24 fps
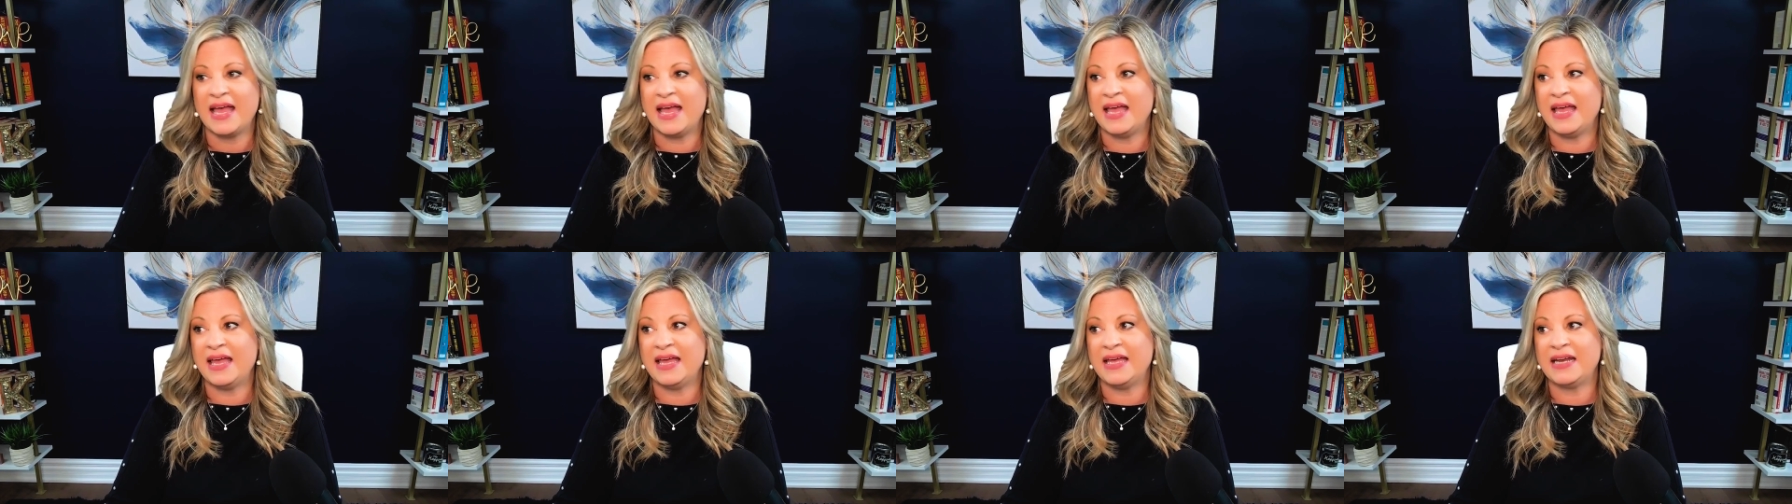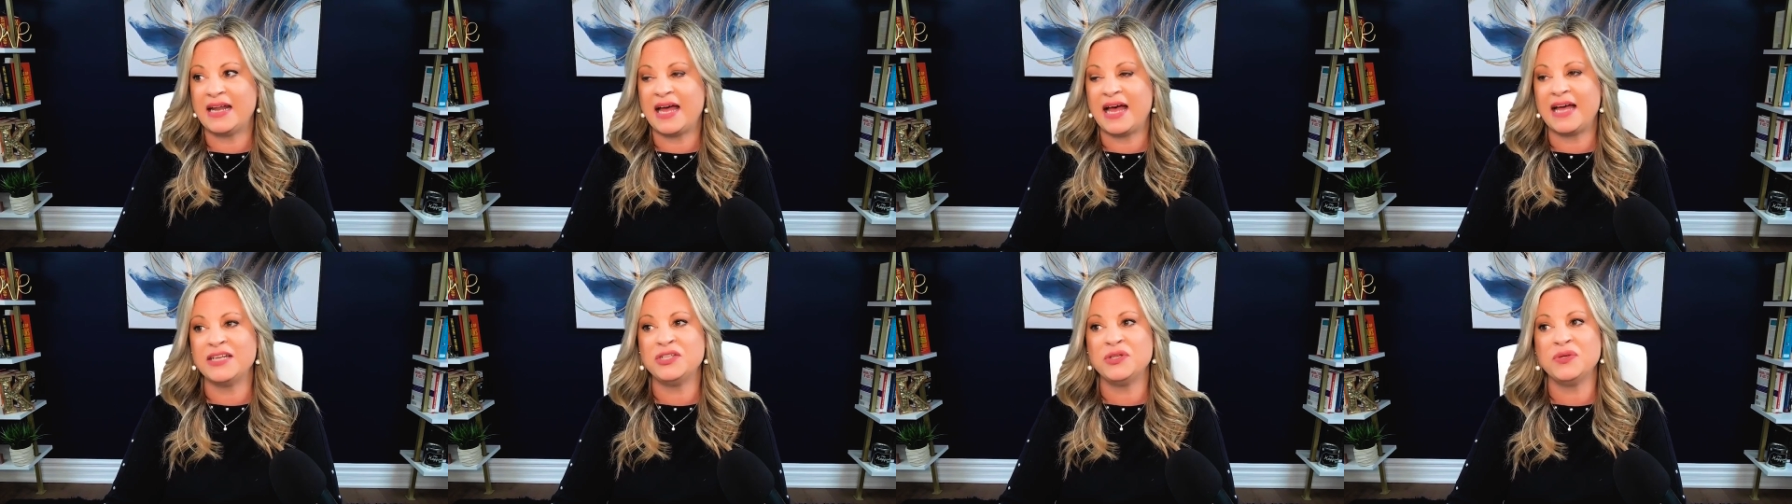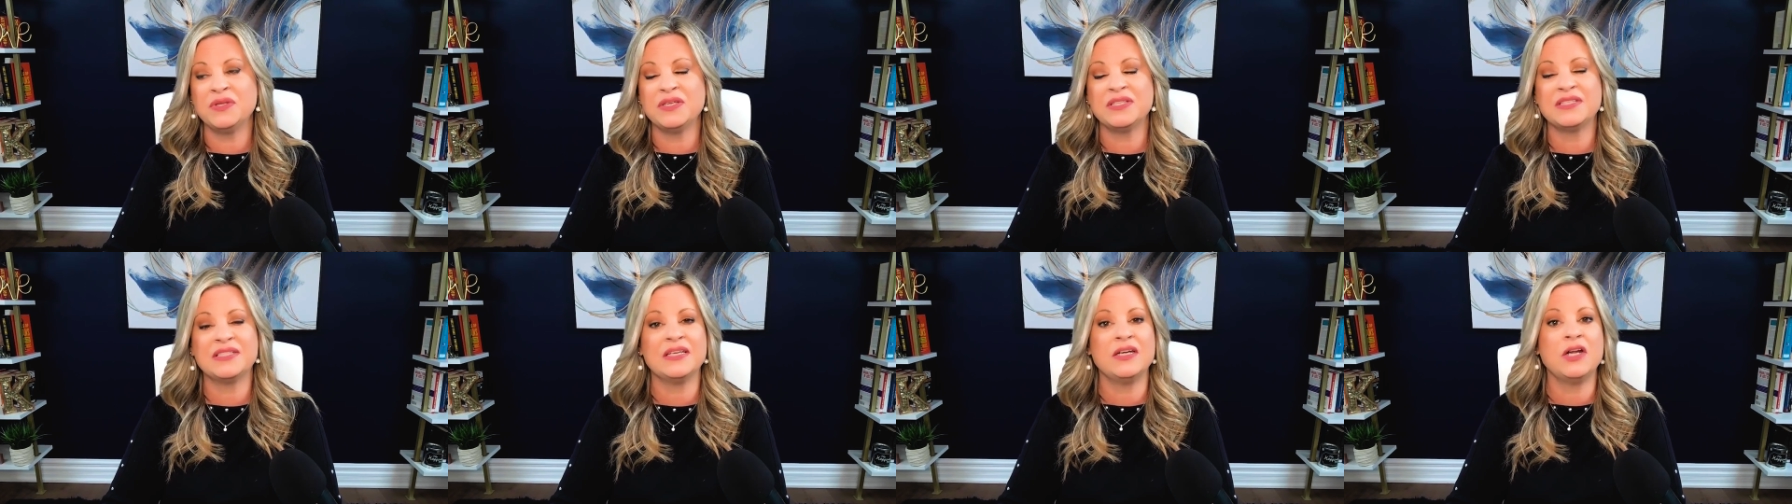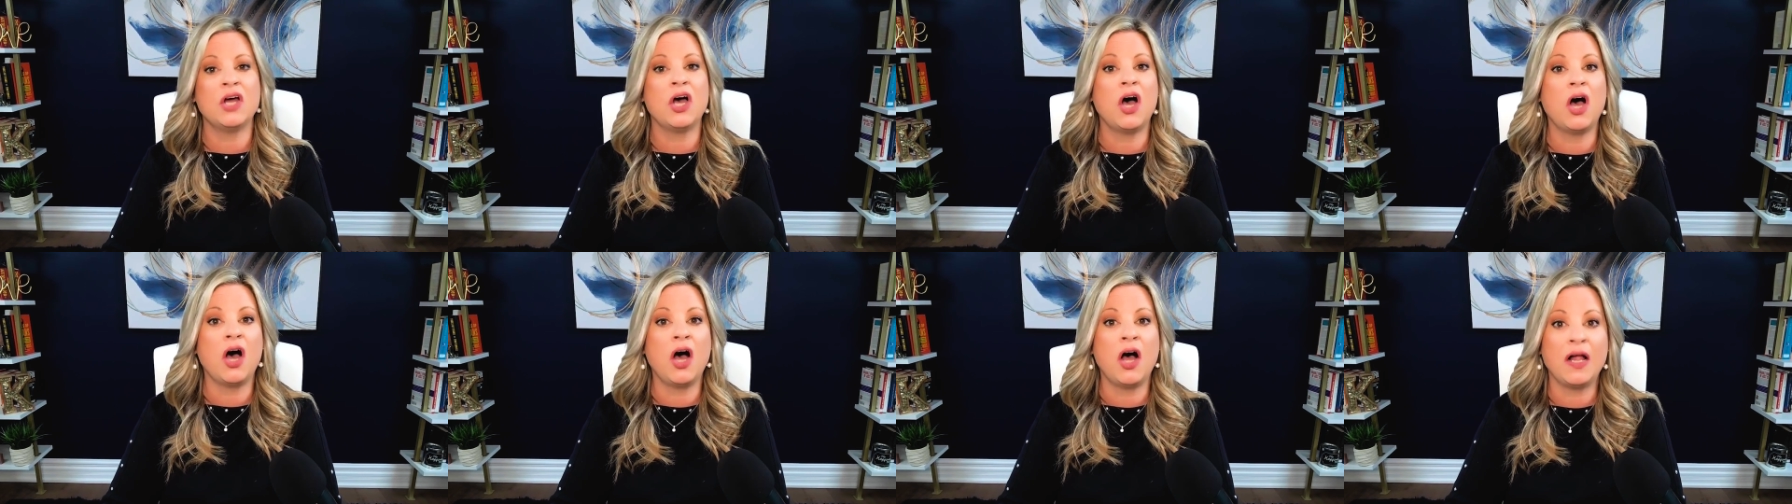And I do this
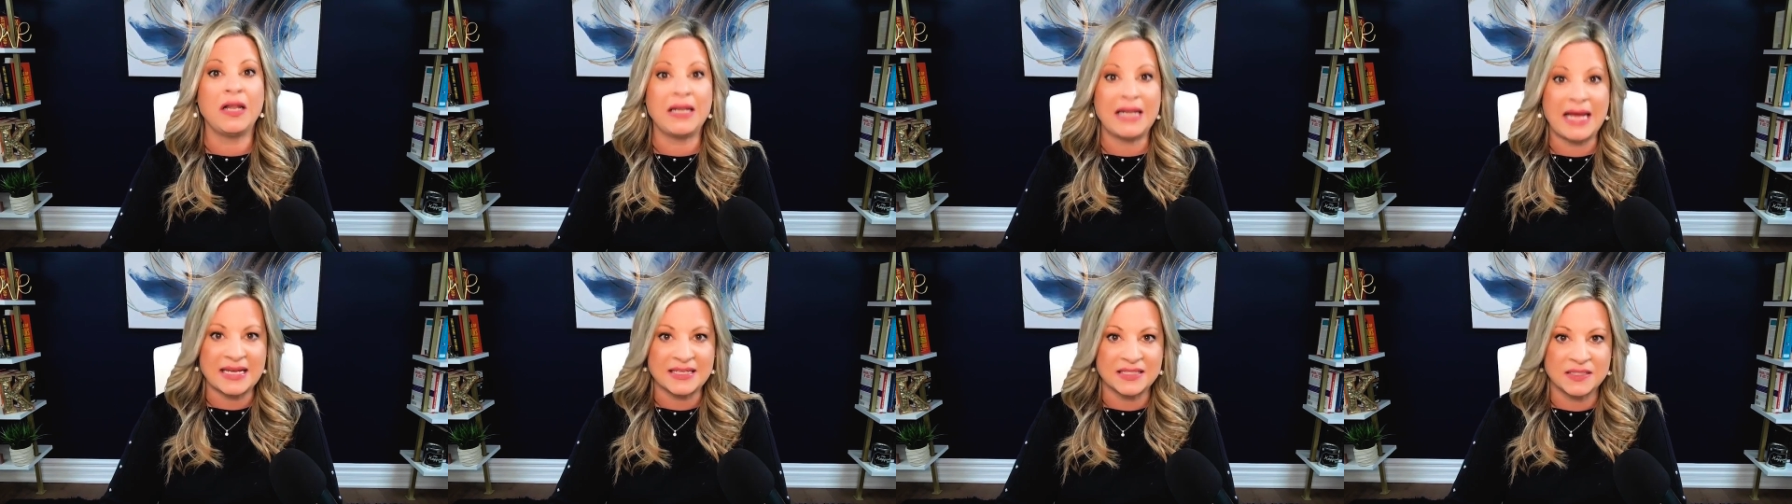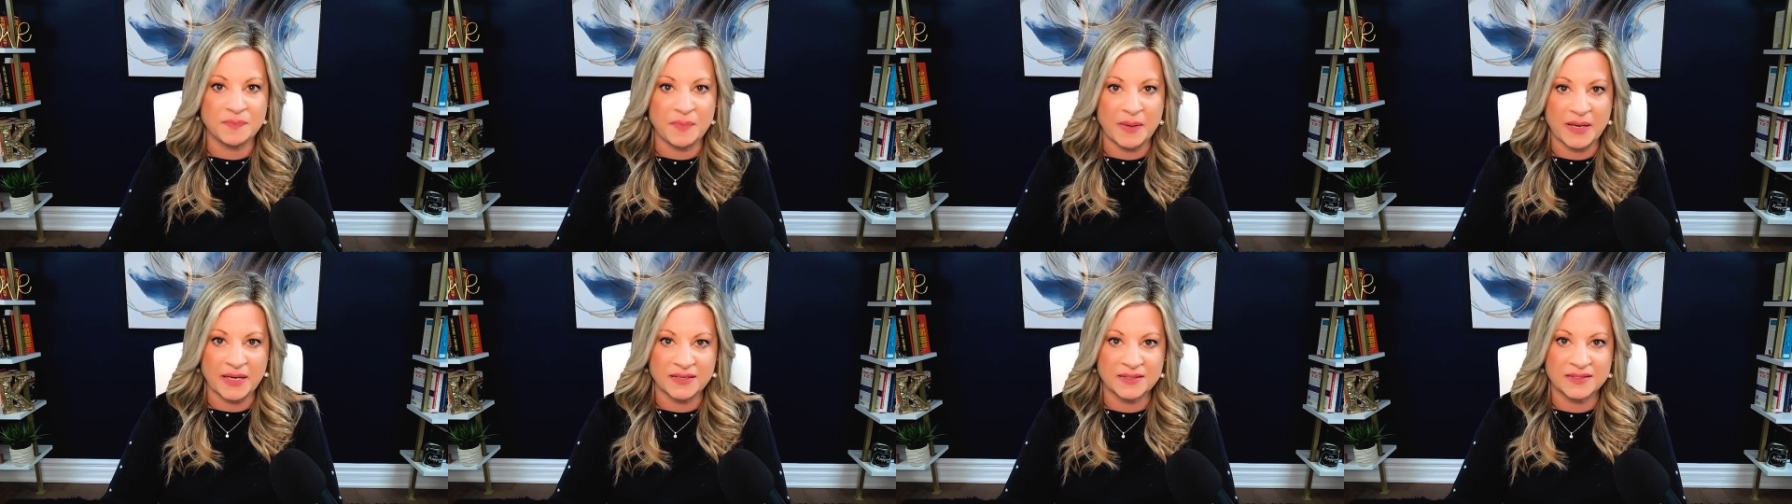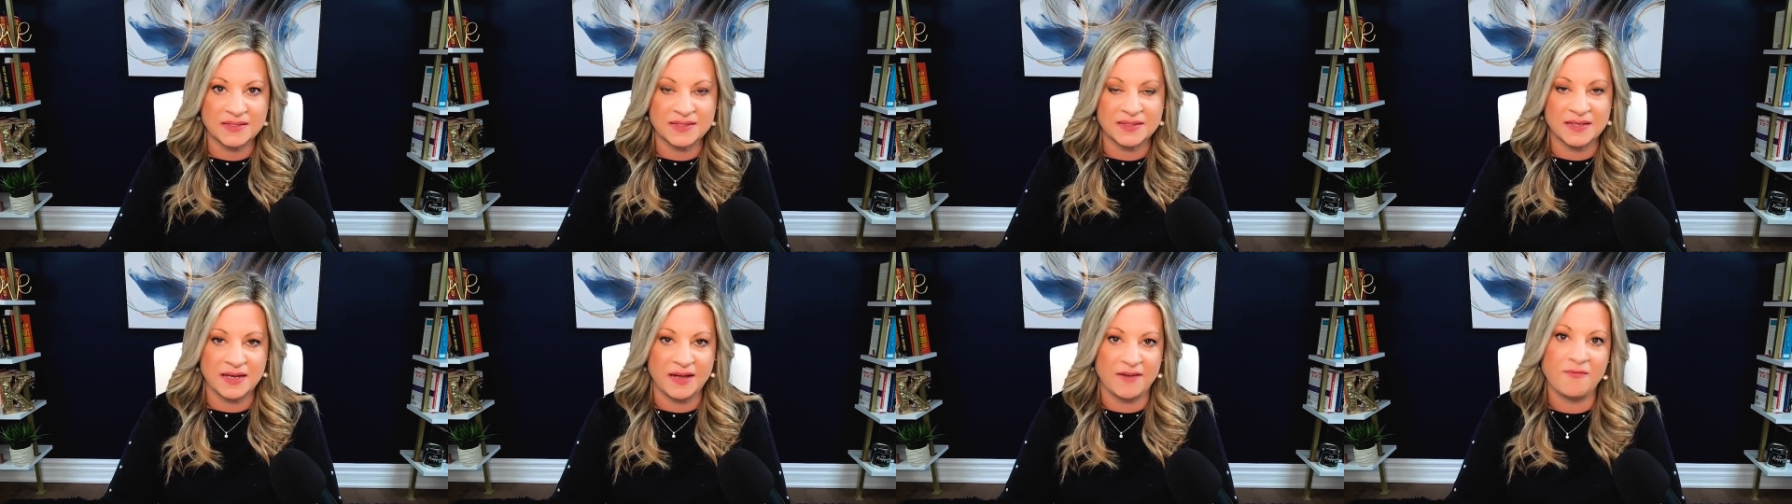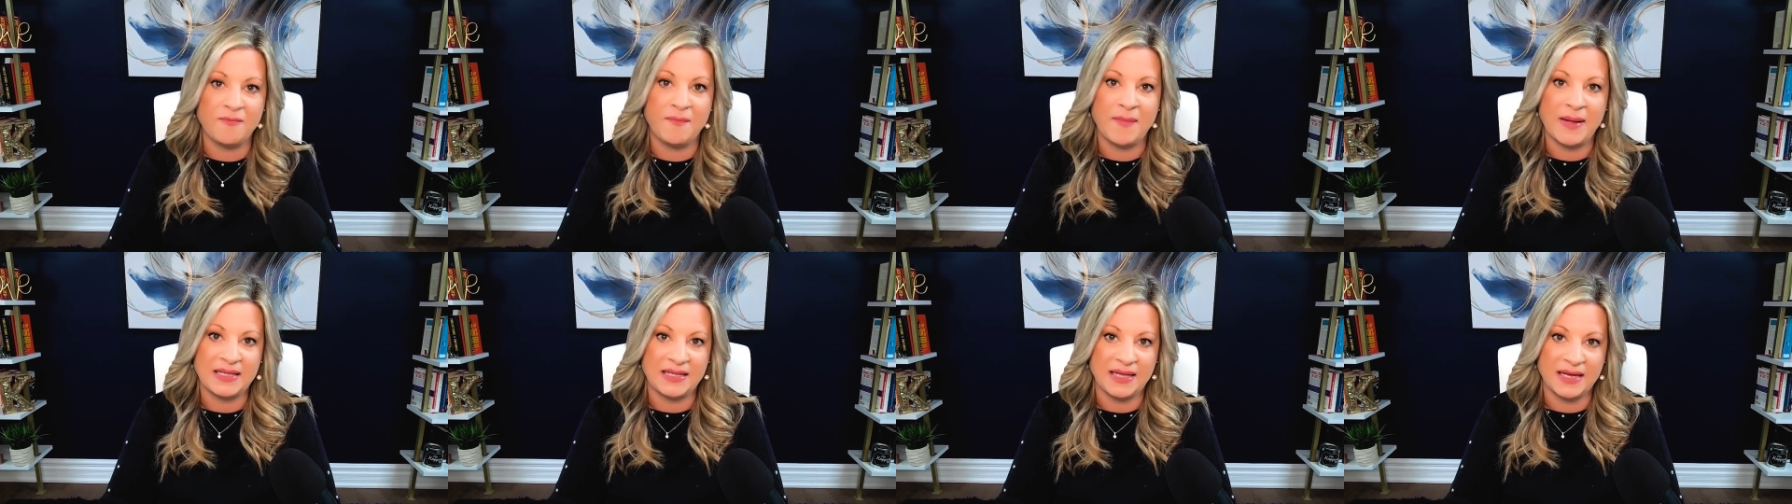in all aspects
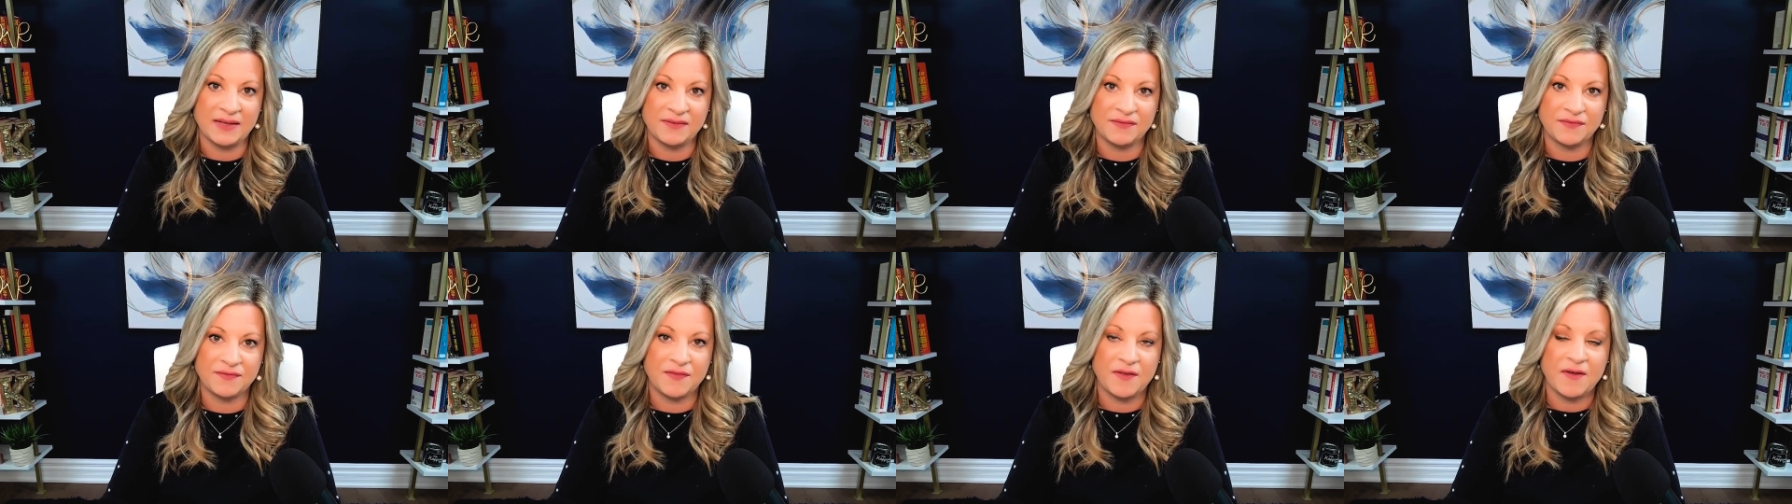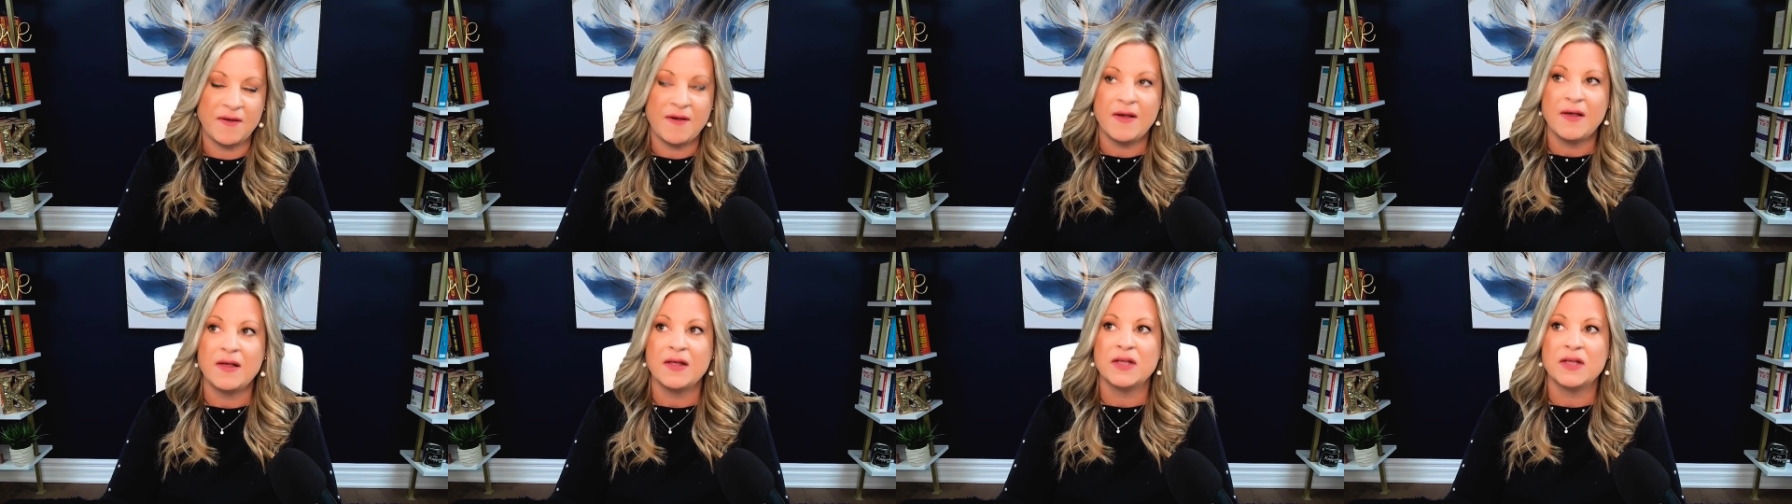of my life.